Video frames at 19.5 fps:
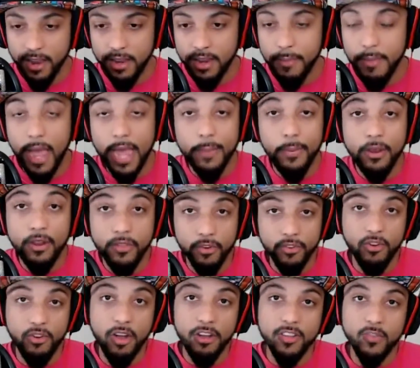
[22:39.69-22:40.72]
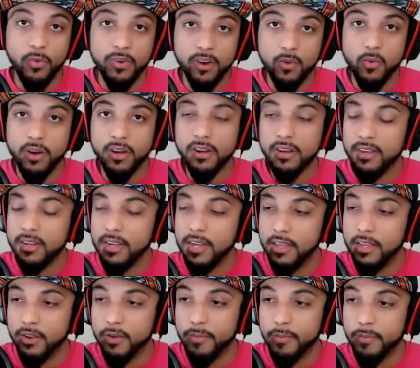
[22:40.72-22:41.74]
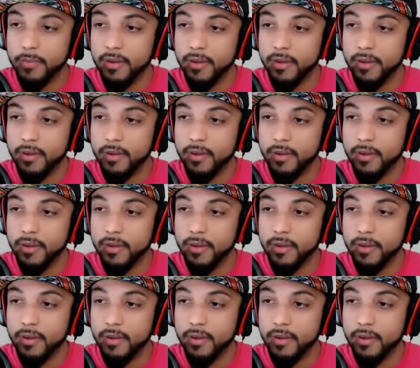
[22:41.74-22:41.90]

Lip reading: They kind of, in my opinion, they're strongest when they're working together.